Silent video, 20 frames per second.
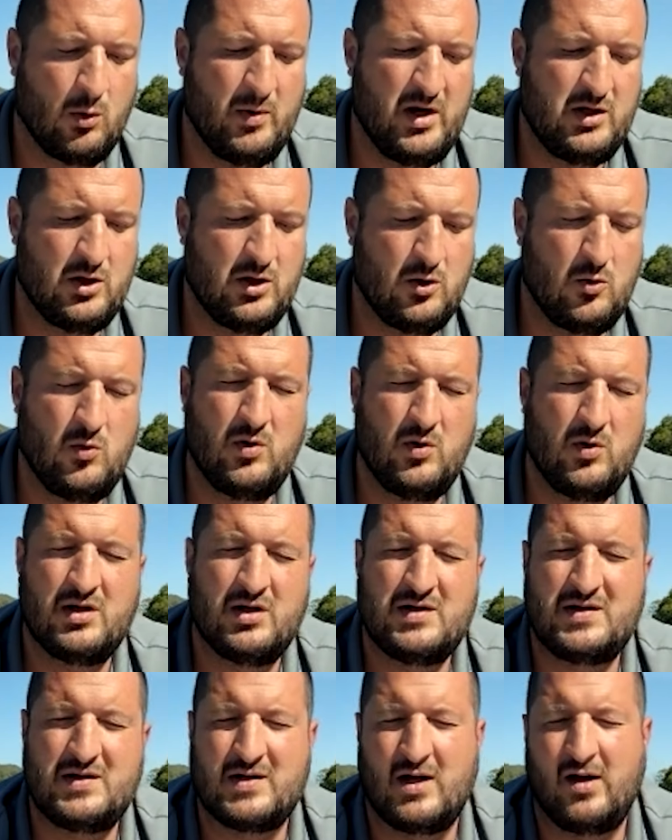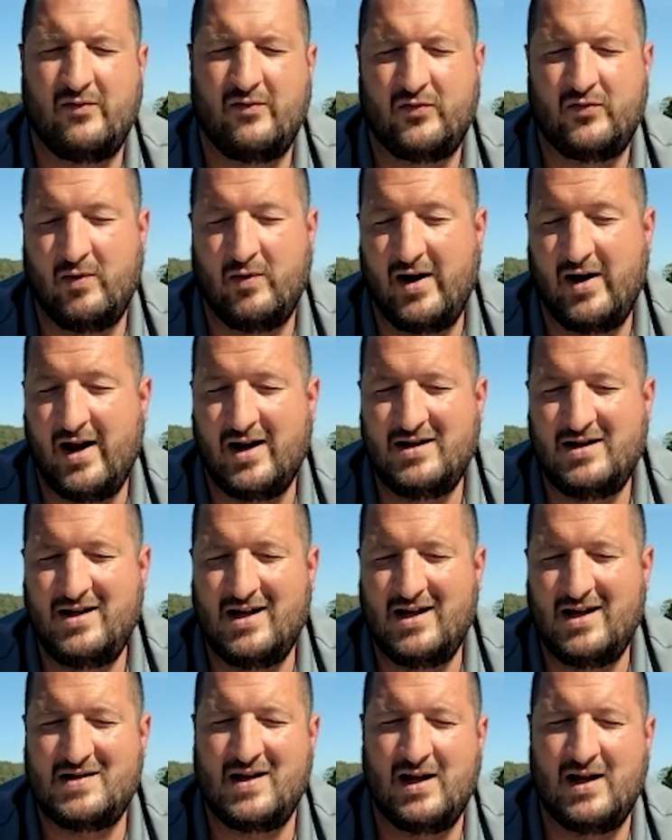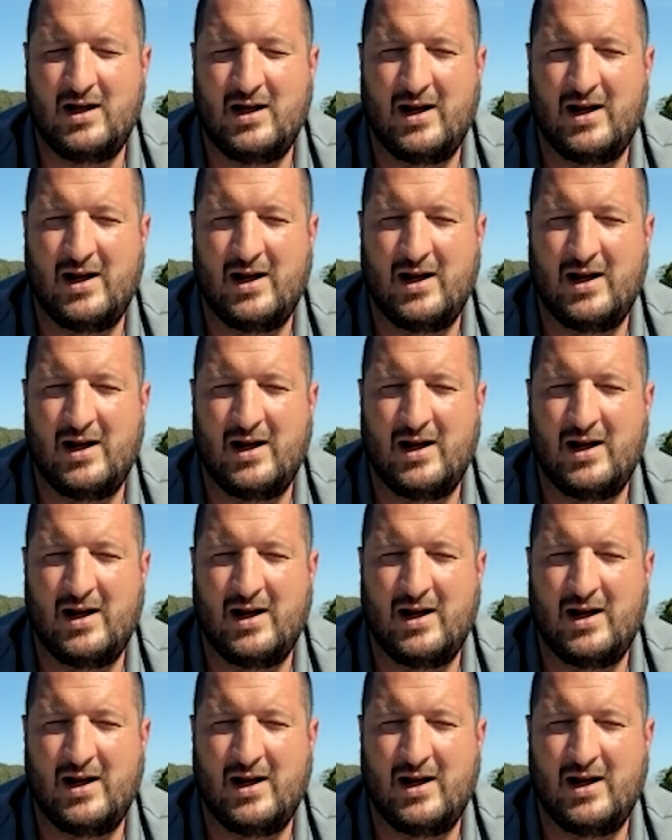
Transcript: we do is for radon testing,